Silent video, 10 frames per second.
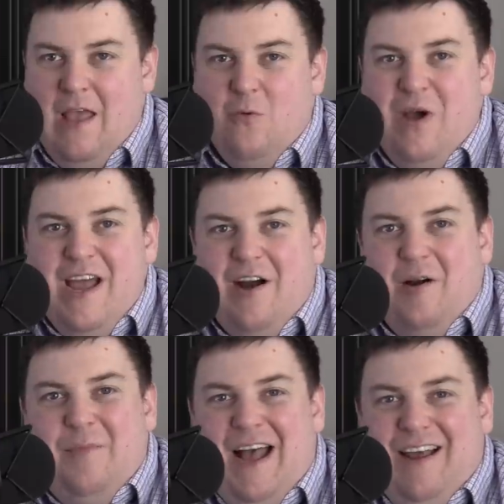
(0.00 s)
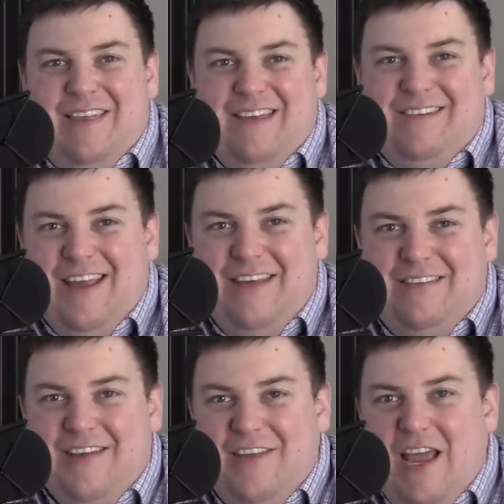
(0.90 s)
We are back. This
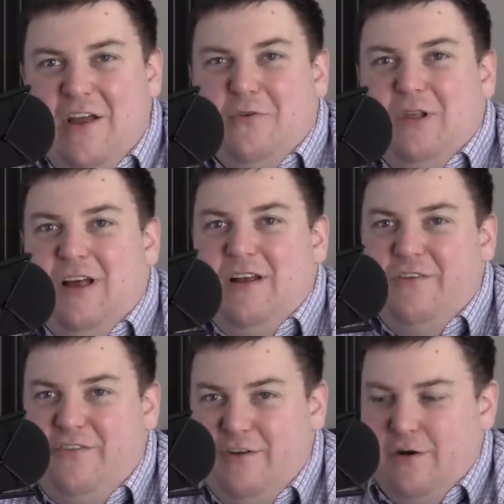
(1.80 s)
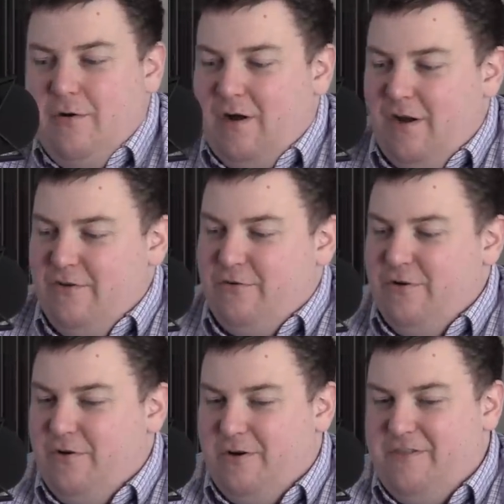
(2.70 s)
is The Andrew Lawton Show on
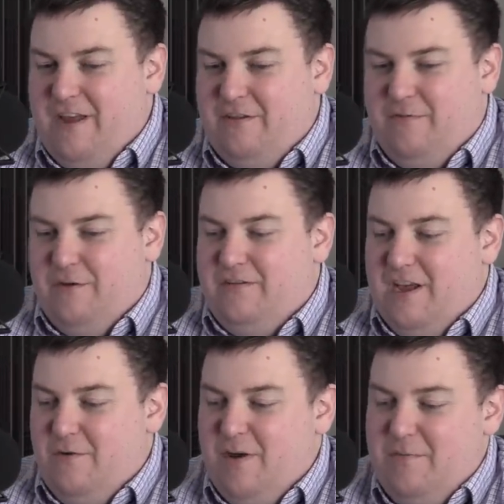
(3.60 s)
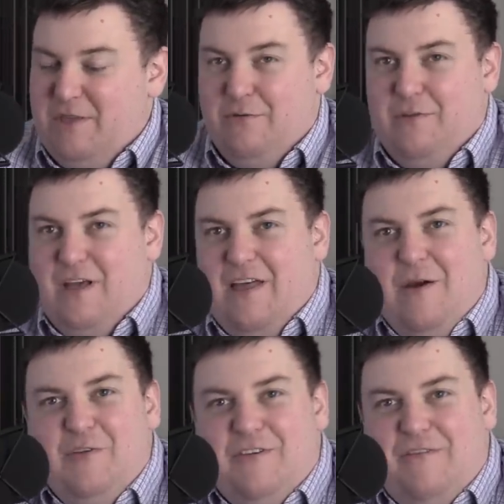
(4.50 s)
True North. Thanks for sticking with me through that.
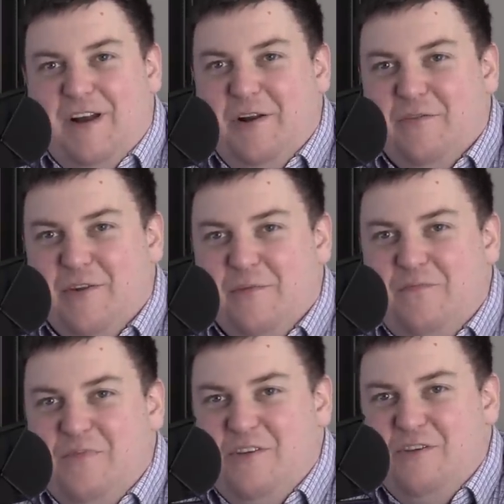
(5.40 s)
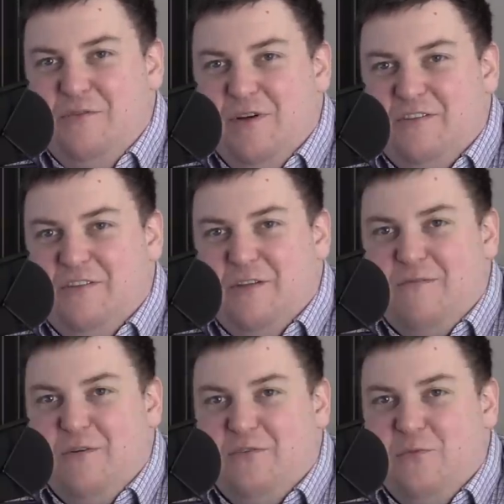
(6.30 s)
That was a fun interview to start the
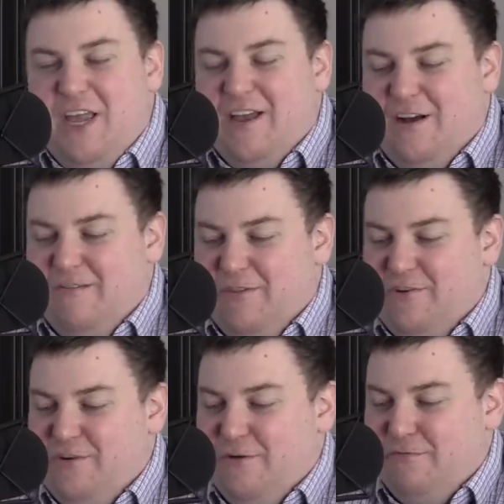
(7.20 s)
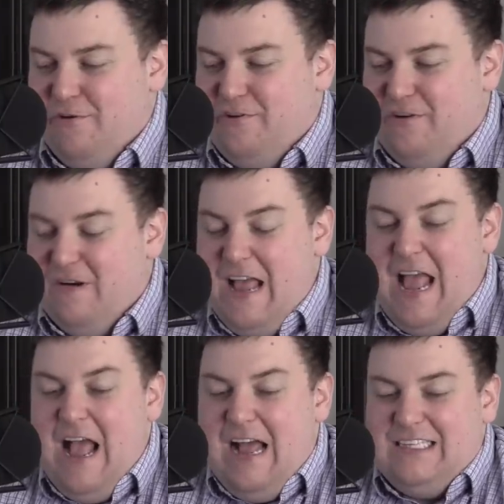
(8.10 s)
first week of the show for sure.
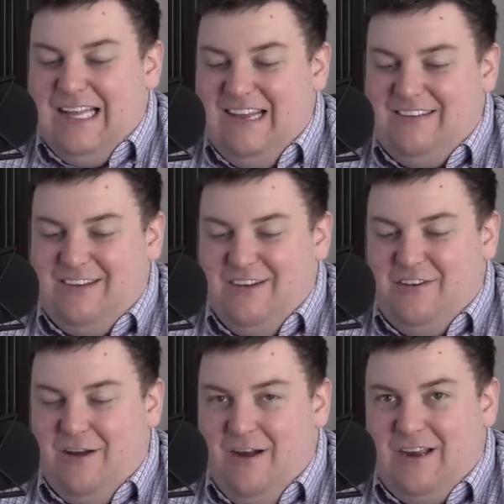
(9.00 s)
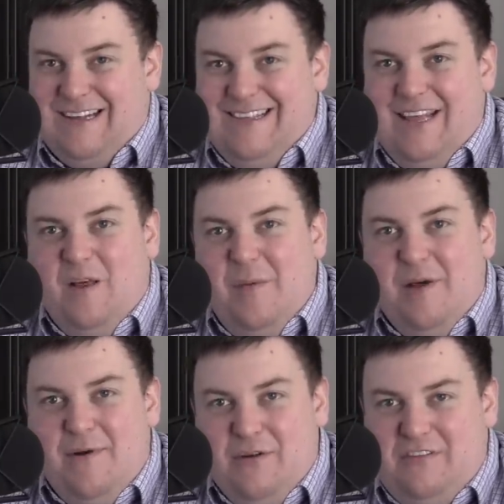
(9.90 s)
Let's talk a little bit
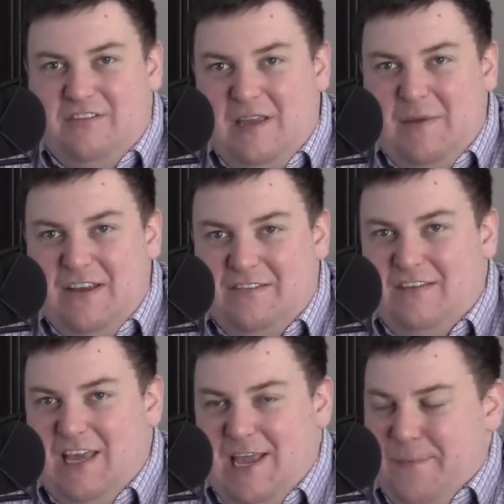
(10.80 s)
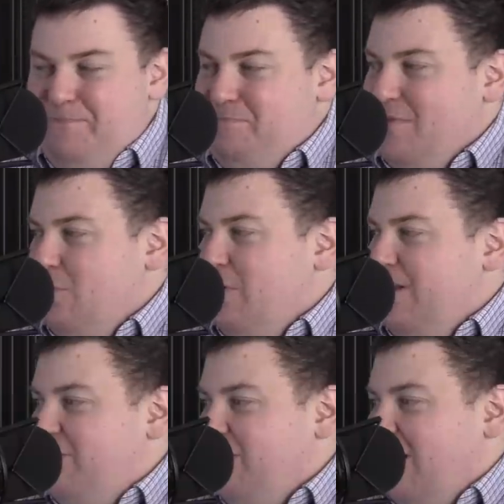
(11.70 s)
about CBC,
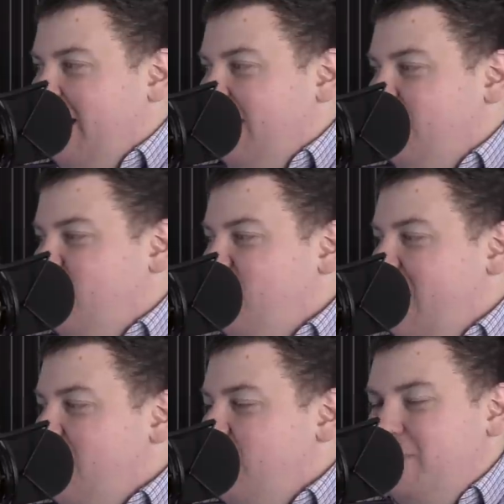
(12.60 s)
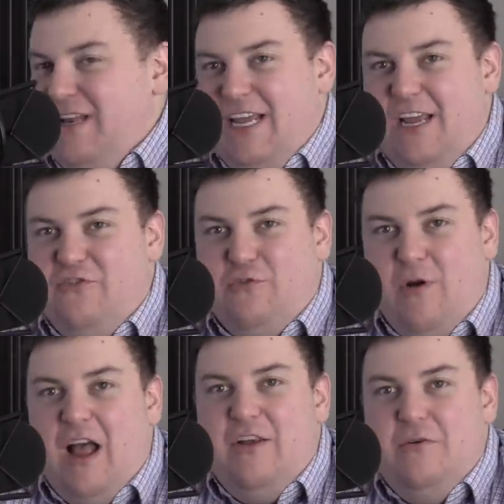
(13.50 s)
which I genuinely
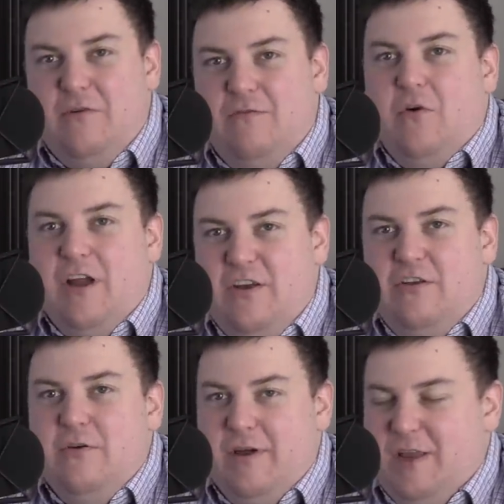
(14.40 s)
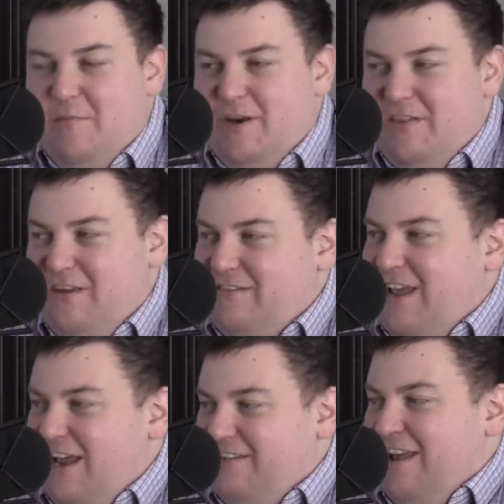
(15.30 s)
try to avoid doing, but in this
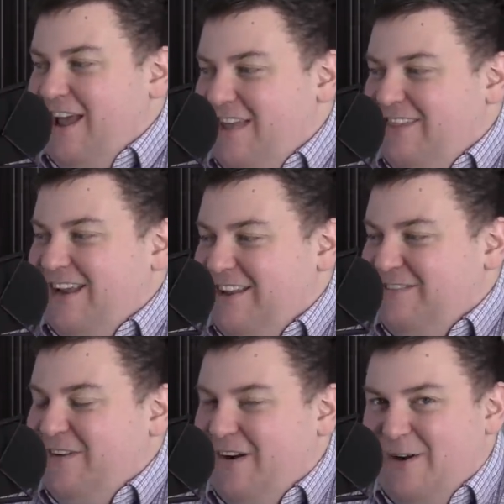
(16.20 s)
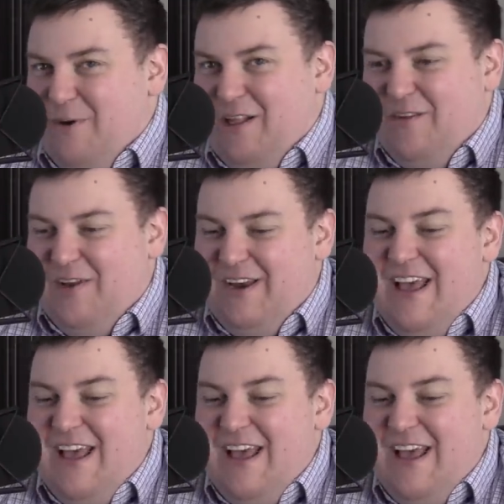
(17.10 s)
case, I think it's very relevant.